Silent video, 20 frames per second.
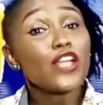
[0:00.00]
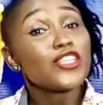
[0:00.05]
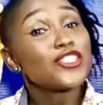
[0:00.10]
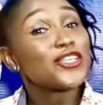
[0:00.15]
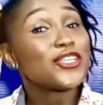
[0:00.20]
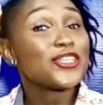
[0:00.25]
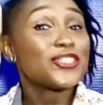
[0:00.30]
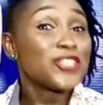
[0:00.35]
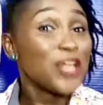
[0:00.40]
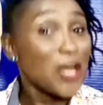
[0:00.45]
to the
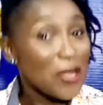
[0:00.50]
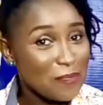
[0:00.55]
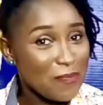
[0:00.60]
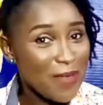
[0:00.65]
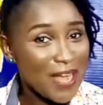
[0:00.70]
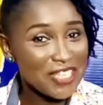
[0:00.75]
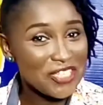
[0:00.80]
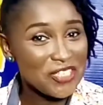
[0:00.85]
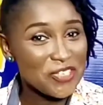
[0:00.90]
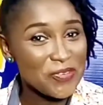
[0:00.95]
third
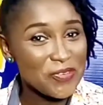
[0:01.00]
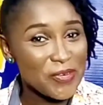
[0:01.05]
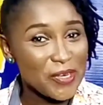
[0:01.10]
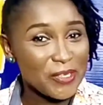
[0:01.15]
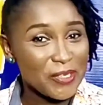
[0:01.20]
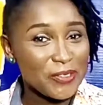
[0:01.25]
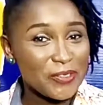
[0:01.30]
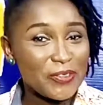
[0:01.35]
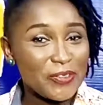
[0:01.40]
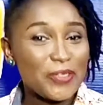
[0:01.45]
material,
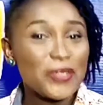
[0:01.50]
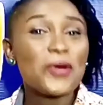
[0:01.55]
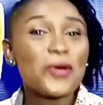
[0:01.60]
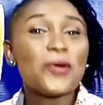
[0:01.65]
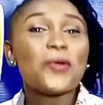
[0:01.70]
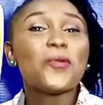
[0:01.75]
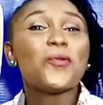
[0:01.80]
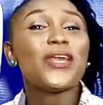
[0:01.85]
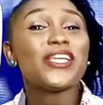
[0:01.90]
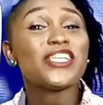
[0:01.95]

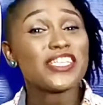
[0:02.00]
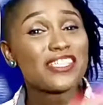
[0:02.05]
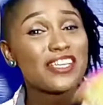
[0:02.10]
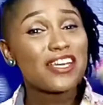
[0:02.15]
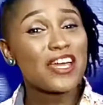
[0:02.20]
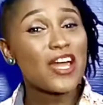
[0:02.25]
which is the